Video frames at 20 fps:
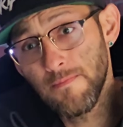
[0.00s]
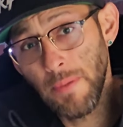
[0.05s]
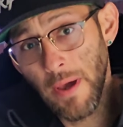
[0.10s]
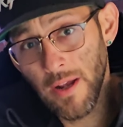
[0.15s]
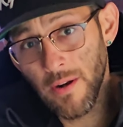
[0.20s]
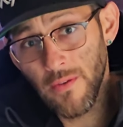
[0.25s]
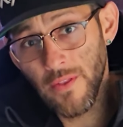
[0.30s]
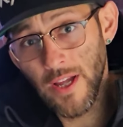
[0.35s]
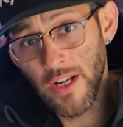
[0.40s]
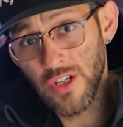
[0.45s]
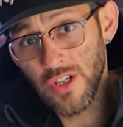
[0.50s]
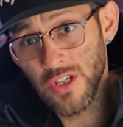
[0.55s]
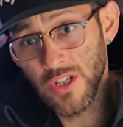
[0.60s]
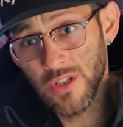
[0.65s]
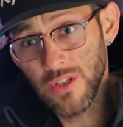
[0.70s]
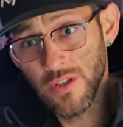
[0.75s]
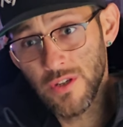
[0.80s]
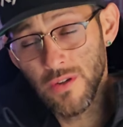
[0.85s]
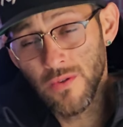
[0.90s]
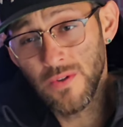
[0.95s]
peddle that shit
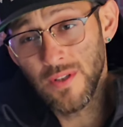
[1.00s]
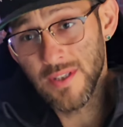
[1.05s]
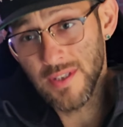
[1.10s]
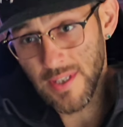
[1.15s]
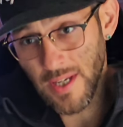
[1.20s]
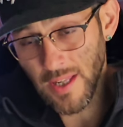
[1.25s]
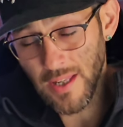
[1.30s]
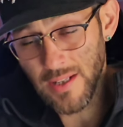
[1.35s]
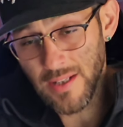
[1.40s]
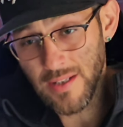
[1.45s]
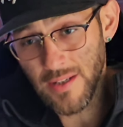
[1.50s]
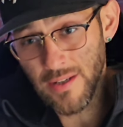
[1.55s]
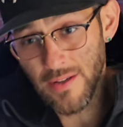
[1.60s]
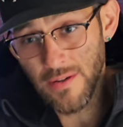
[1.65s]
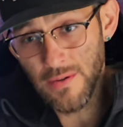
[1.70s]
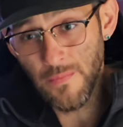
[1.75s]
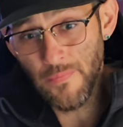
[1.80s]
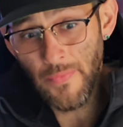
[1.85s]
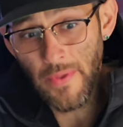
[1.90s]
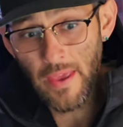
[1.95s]
to you and sell it to you.